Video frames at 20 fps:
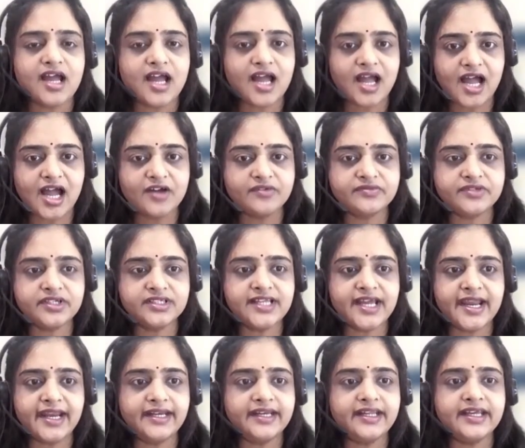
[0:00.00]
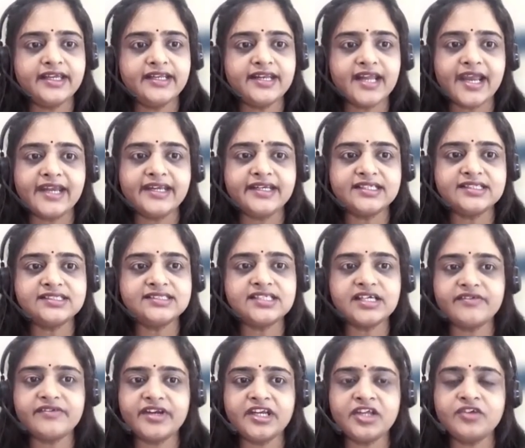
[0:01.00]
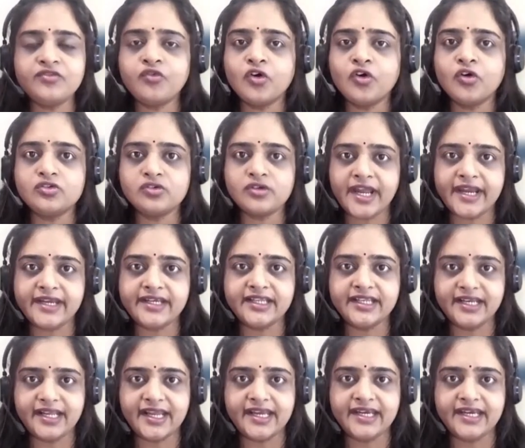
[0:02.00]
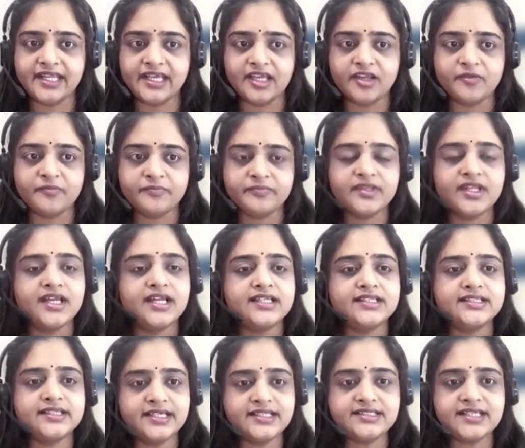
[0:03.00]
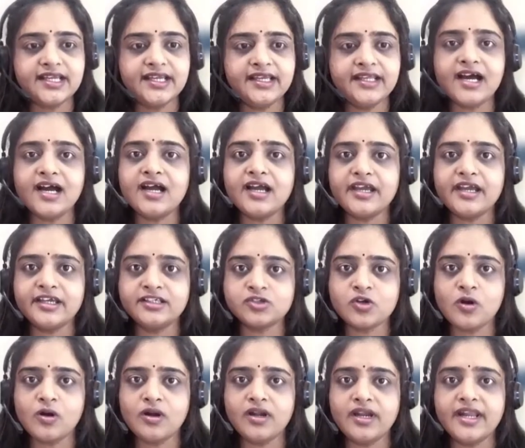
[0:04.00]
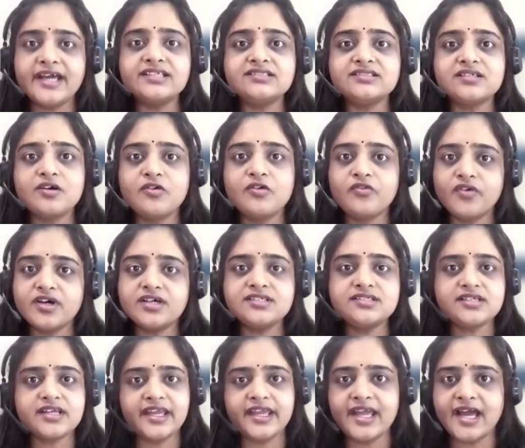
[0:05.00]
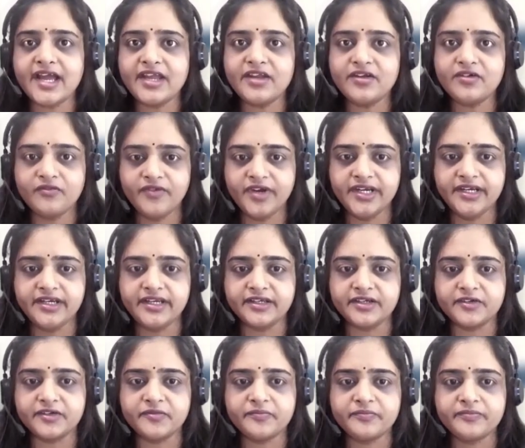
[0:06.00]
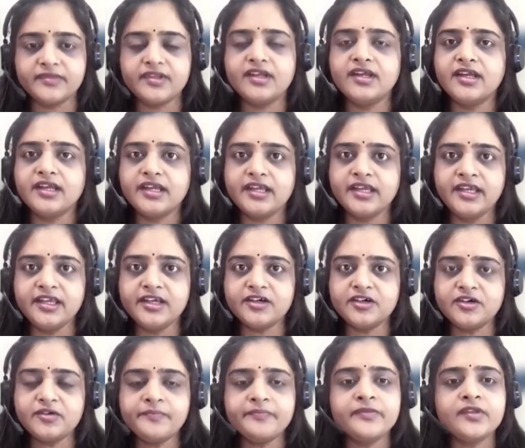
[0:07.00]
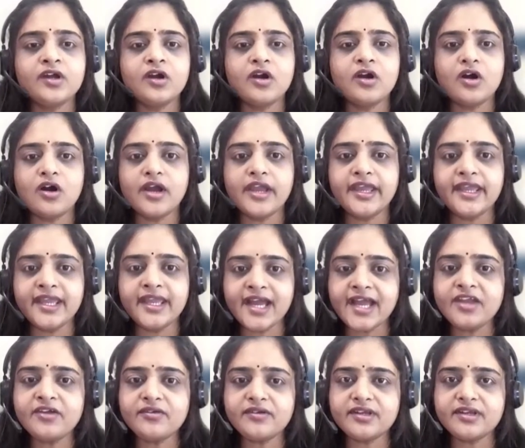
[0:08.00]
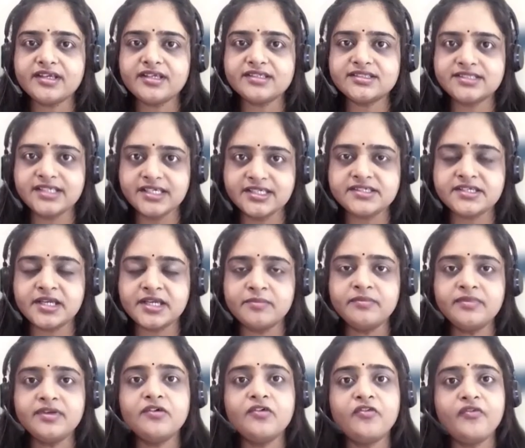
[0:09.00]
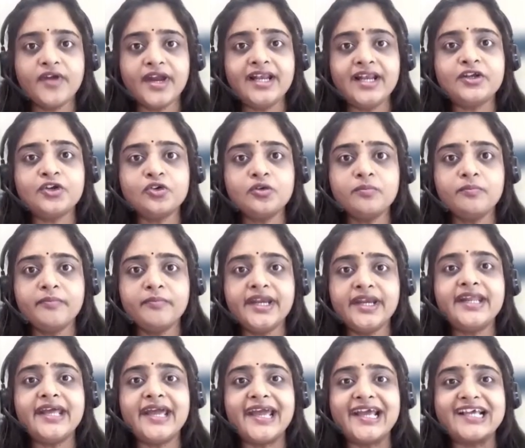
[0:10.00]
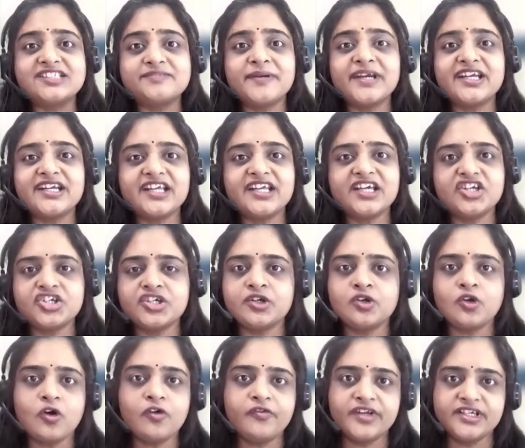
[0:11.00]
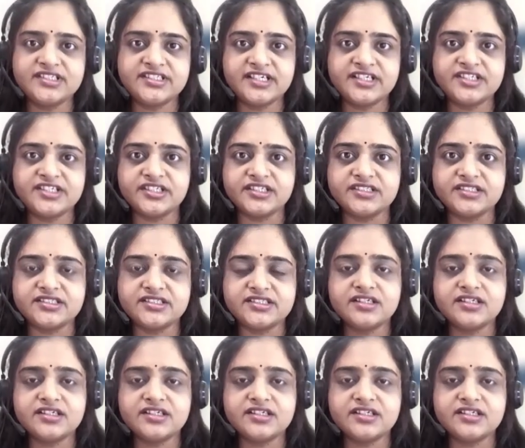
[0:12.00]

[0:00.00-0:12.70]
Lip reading: After that in 1974 to 1980, this era is called as first AI winter. Here, AI system failed to meet expectation of researchers